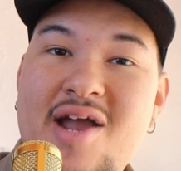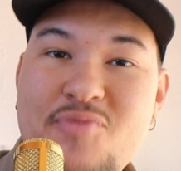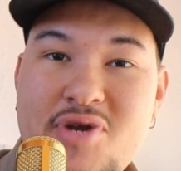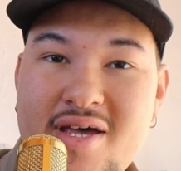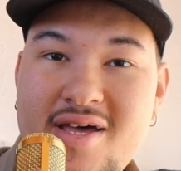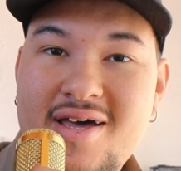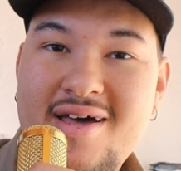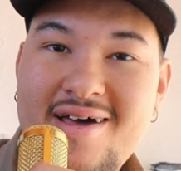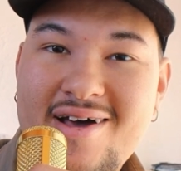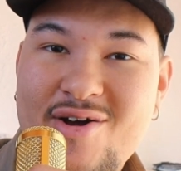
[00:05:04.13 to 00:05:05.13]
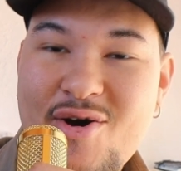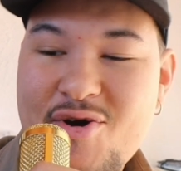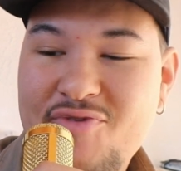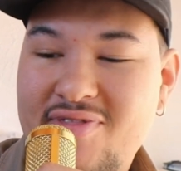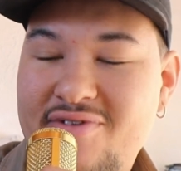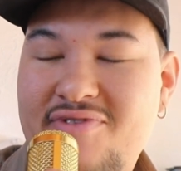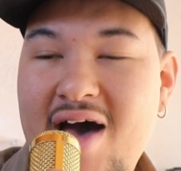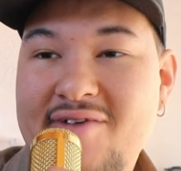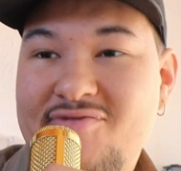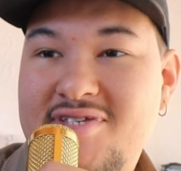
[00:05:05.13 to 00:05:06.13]
I'm going to go over the
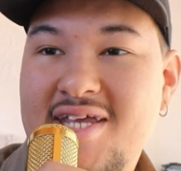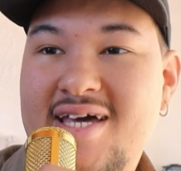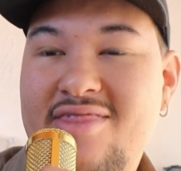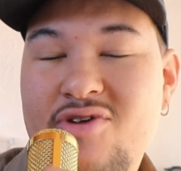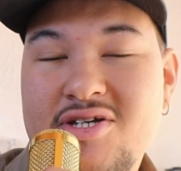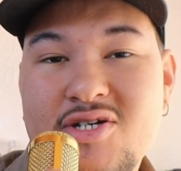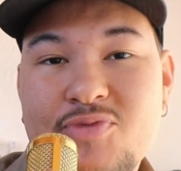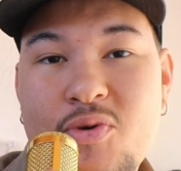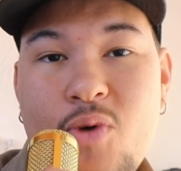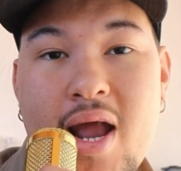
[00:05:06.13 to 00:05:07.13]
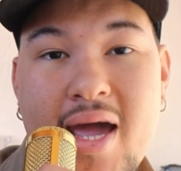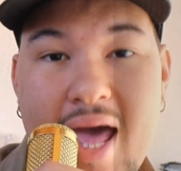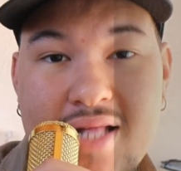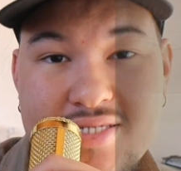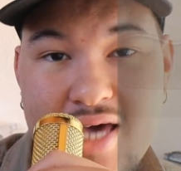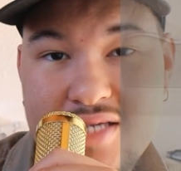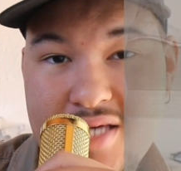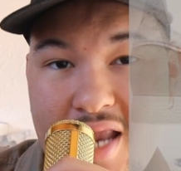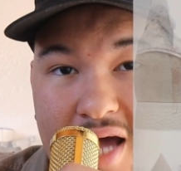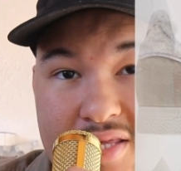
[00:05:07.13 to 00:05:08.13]
5 sneaker threshold, but what I can say is
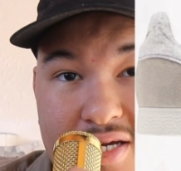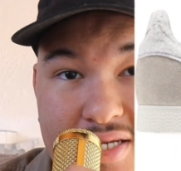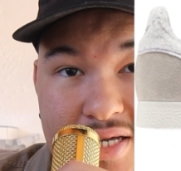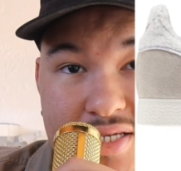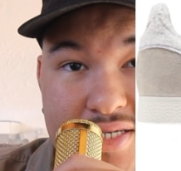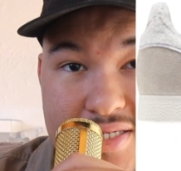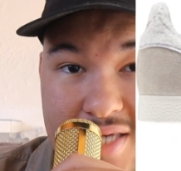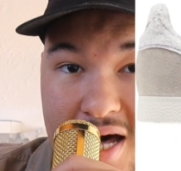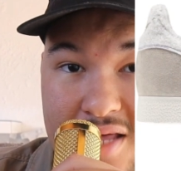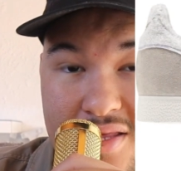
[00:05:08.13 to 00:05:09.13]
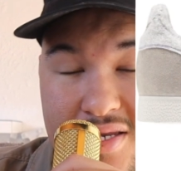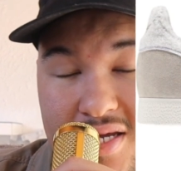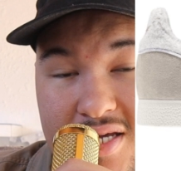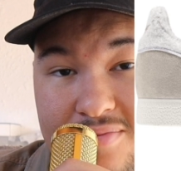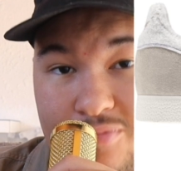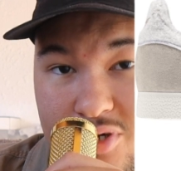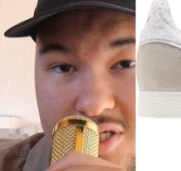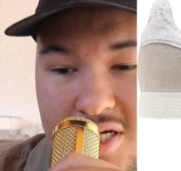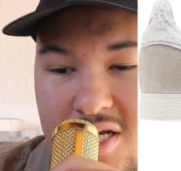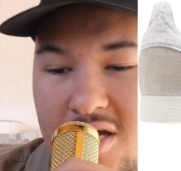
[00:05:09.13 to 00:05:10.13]
that like the Adidas Gazelle and the Adidas
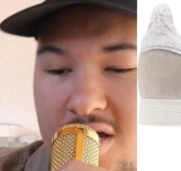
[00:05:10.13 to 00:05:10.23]
Munchen,